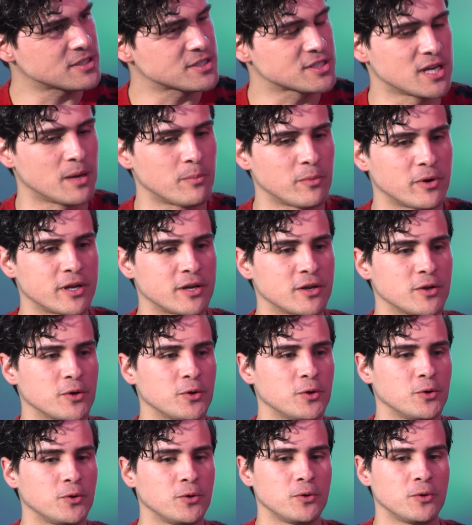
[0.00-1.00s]
Someone
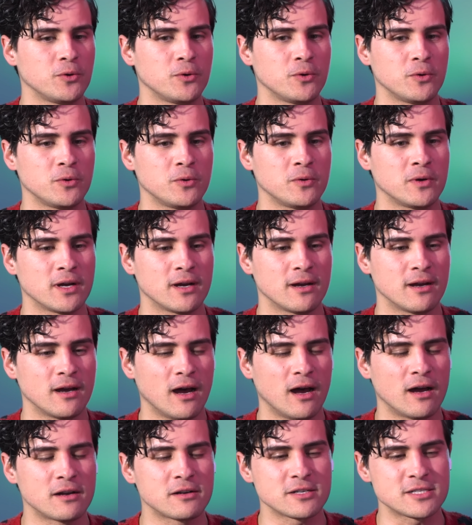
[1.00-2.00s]
who
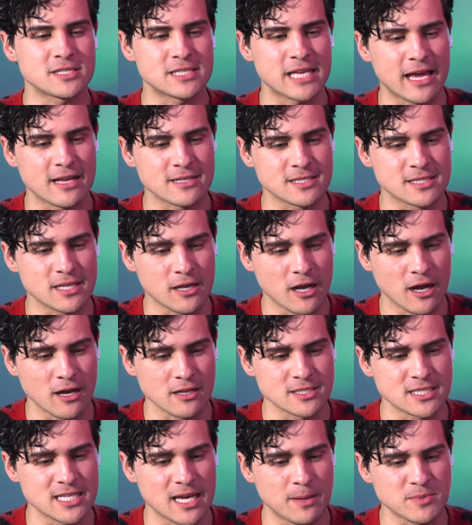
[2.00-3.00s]
understands the
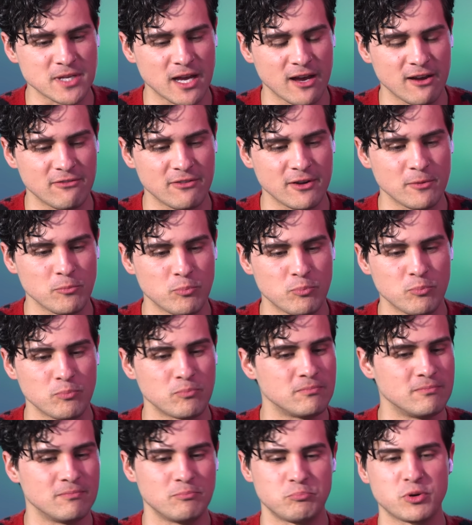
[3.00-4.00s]
concept of
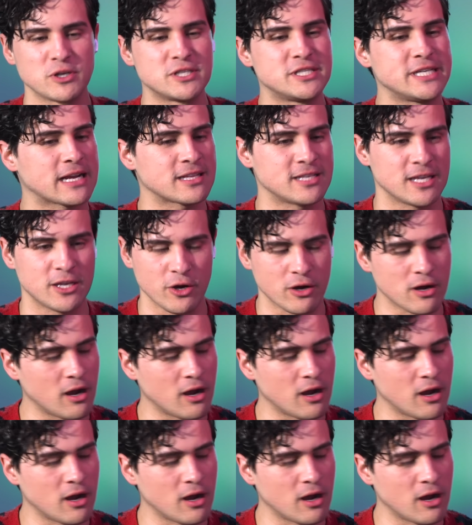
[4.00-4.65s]
projecting your